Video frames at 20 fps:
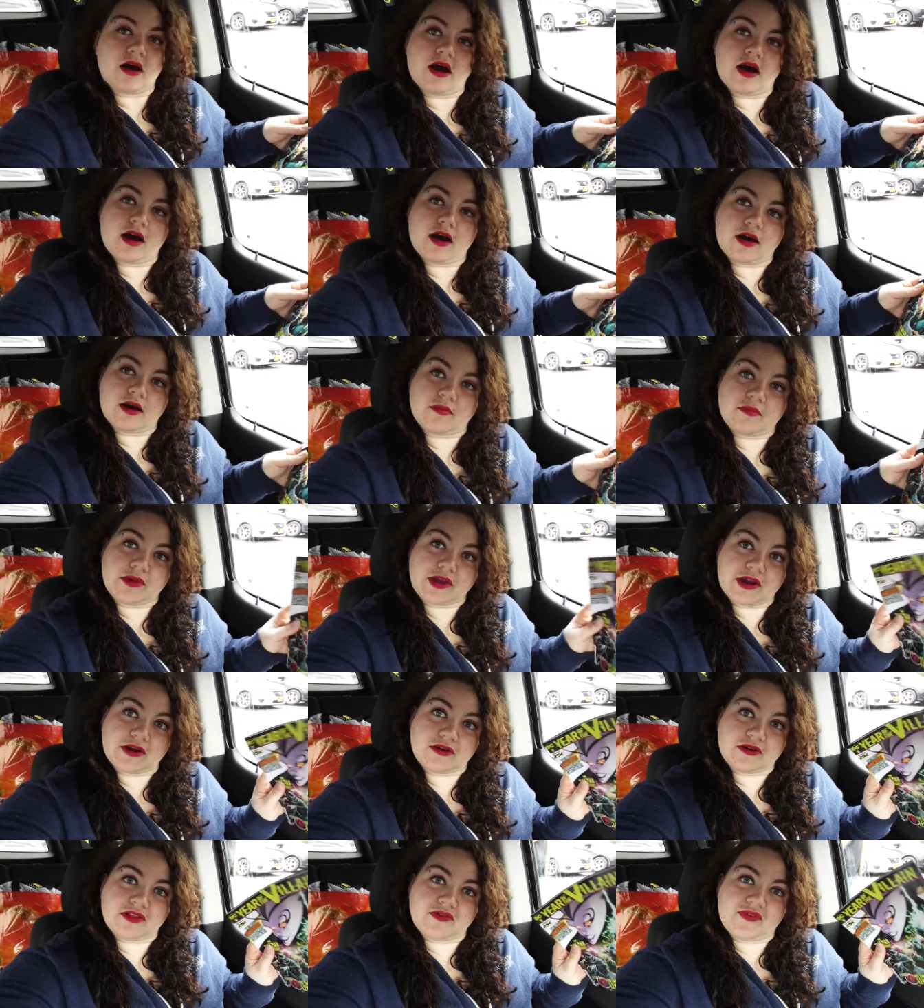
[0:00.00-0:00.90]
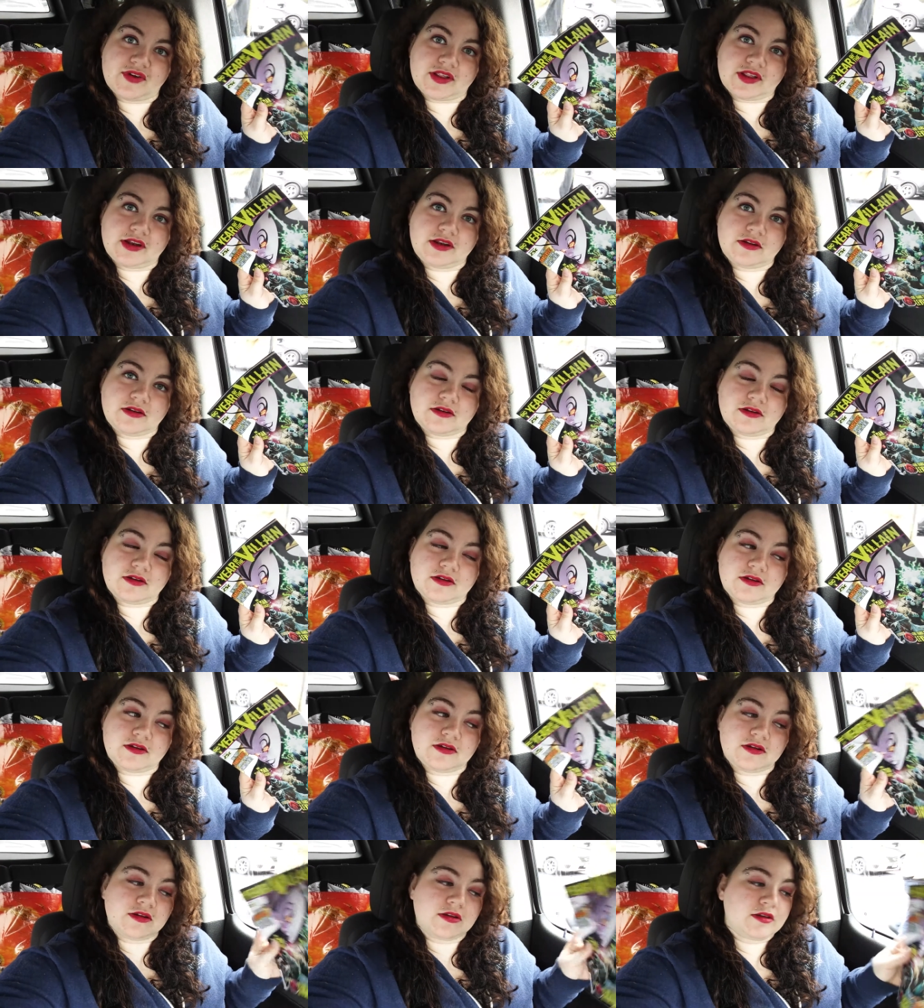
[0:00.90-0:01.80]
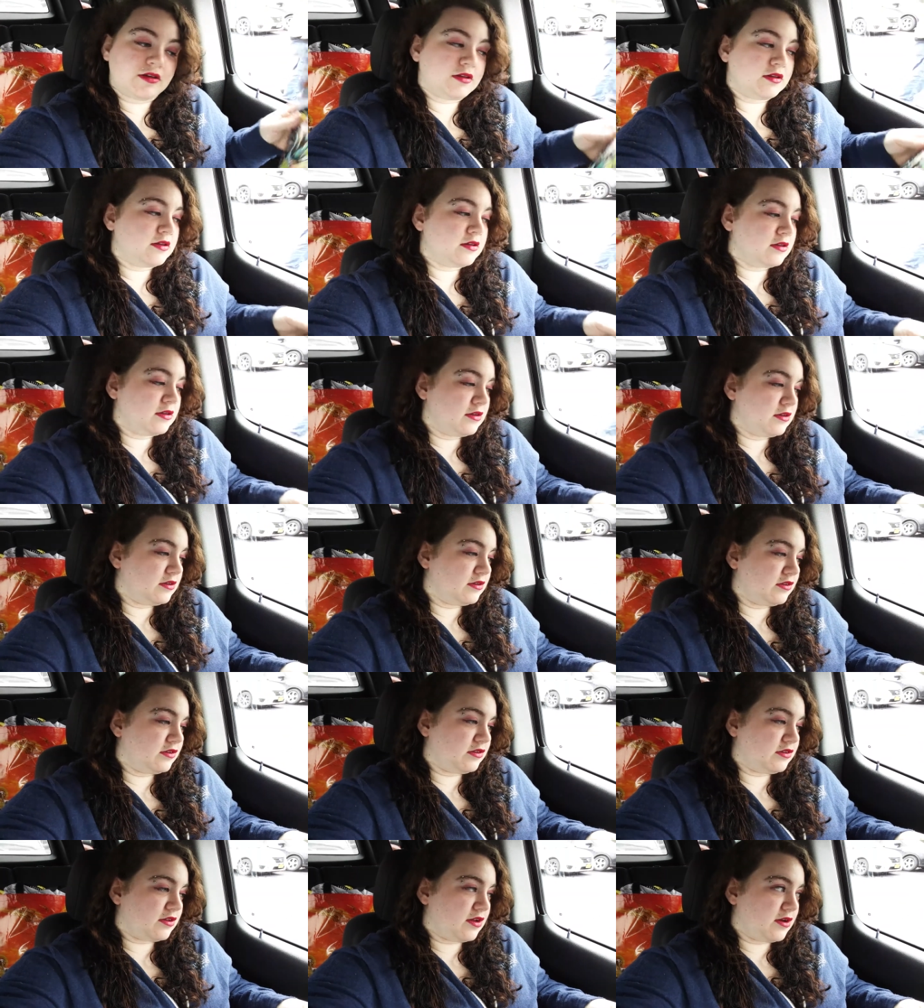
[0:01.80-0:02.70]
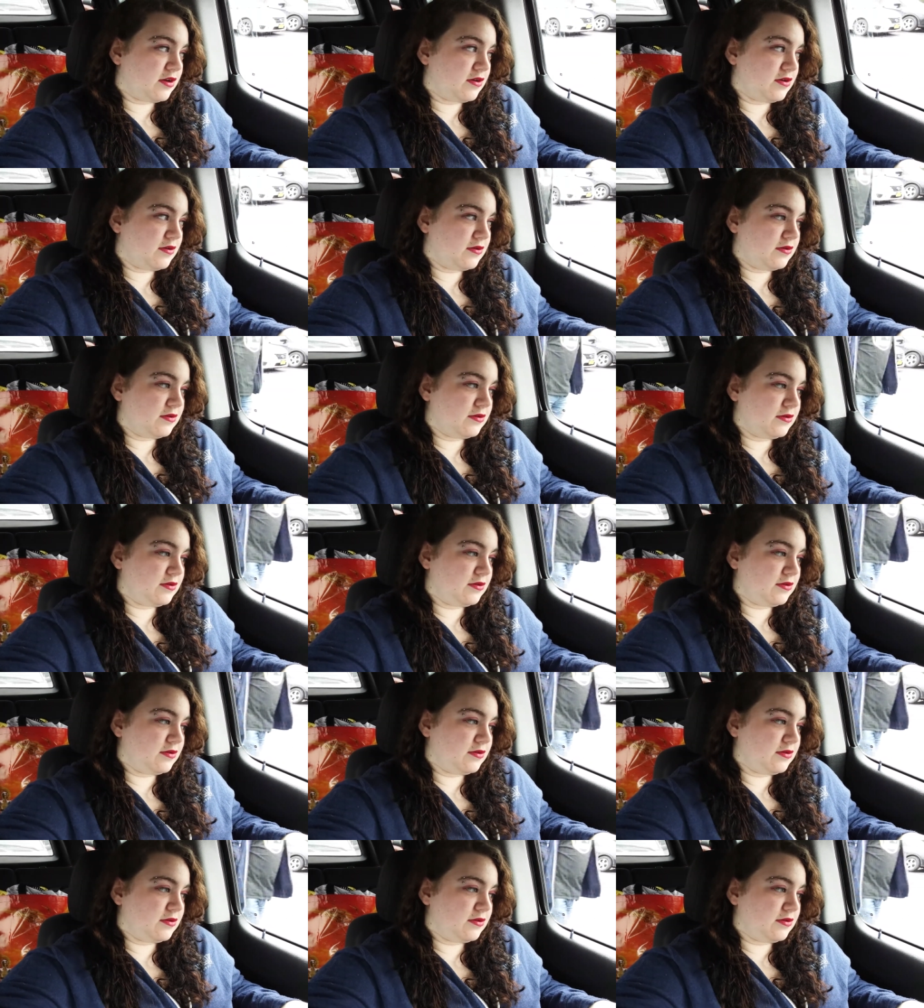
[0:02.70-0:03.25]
um, Year of the Villain. So